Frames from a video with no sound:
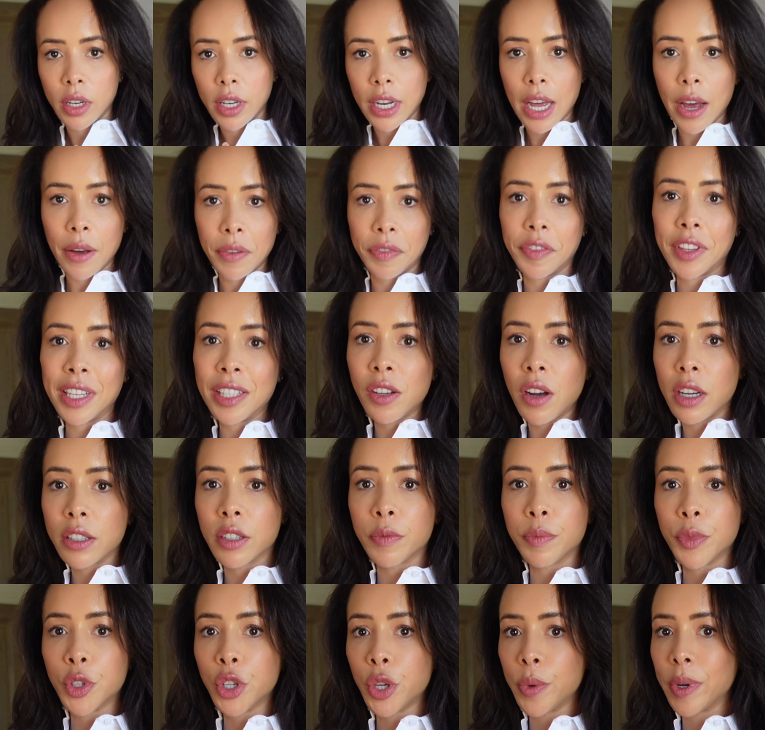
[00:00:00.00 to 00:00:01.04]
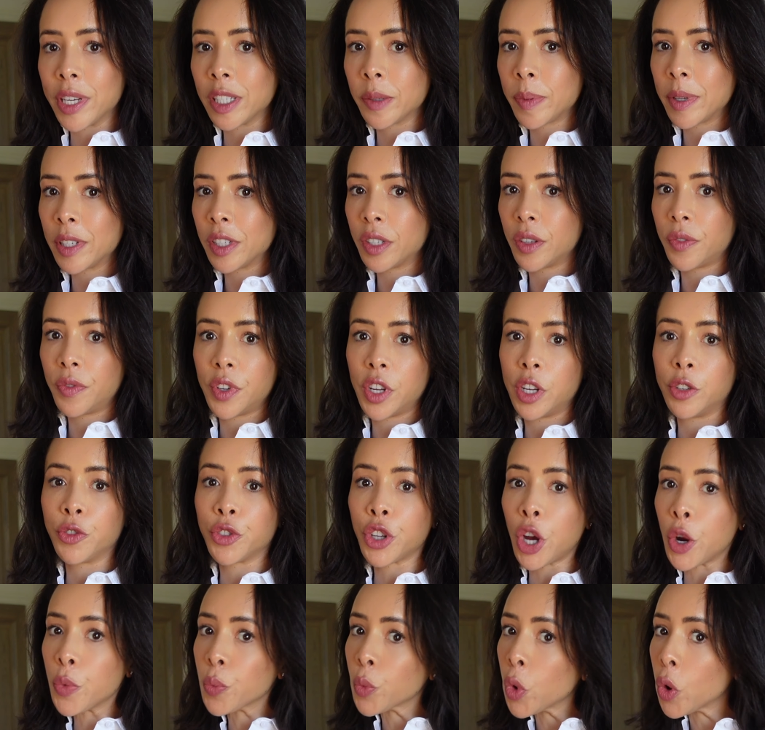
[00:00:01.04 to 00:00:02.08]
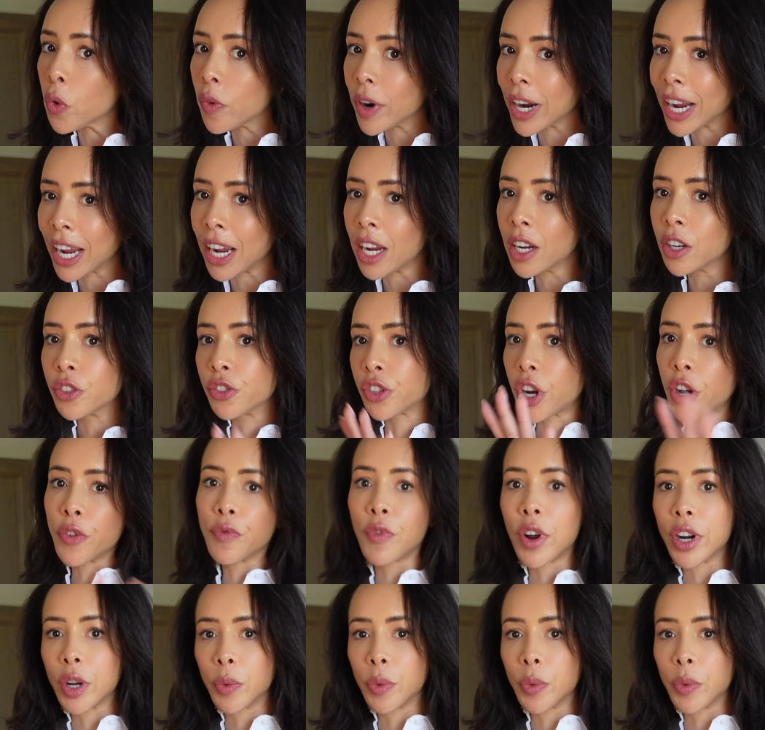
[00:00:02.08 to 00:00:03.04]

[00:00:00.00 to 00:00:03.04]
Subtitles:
Now, if this item's too expensive for you, don't worry, don't run